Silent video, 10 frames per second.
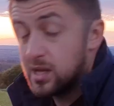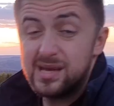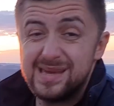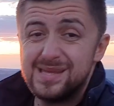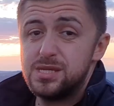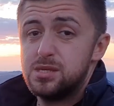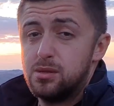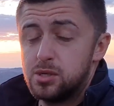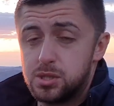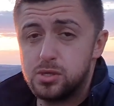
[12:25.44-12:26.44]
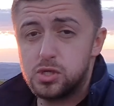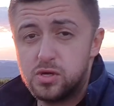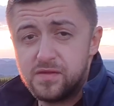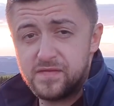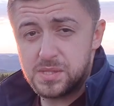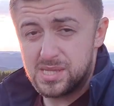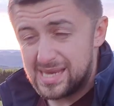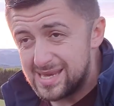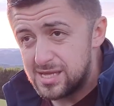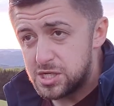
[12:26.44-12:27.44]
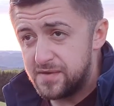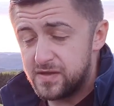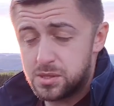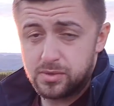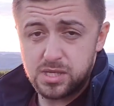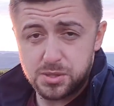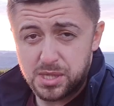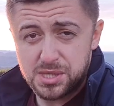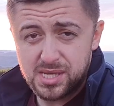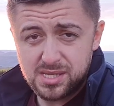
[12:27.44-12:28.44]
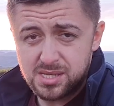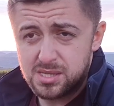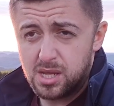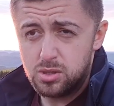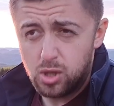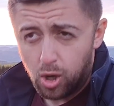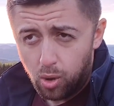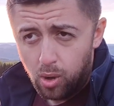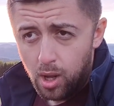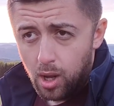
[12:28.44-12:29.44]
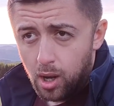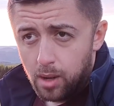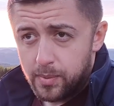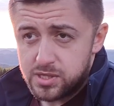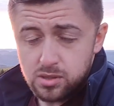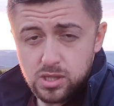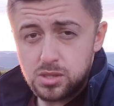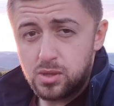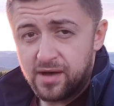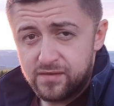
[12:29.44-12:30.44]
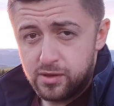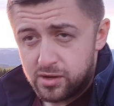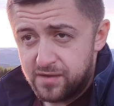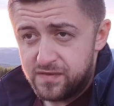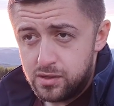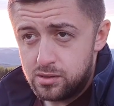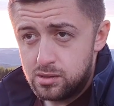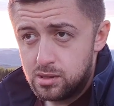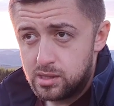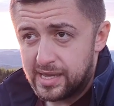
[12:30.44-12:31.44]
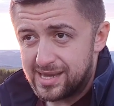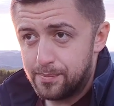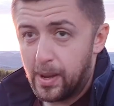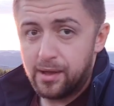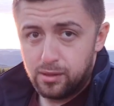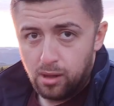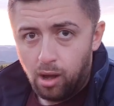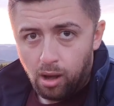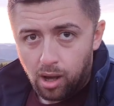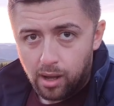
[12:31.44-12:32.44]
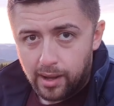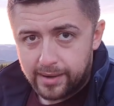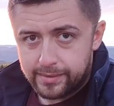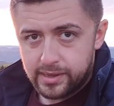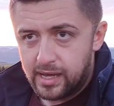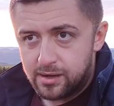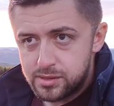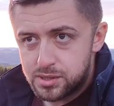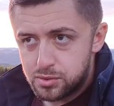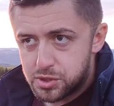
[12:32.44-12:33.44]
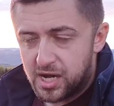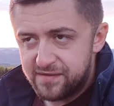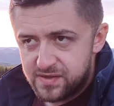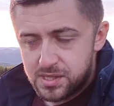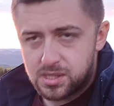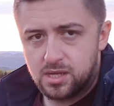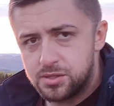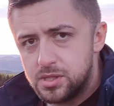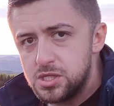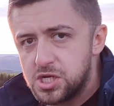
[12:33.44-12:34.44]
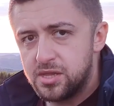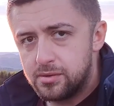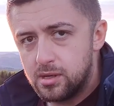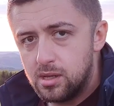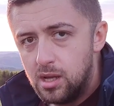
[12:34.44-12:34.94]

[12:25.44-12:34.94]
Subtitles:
in long story short, if it's in English, if it's already translated, then no. But you need to have a look if you, like, by law are allowed to drive in this country in general.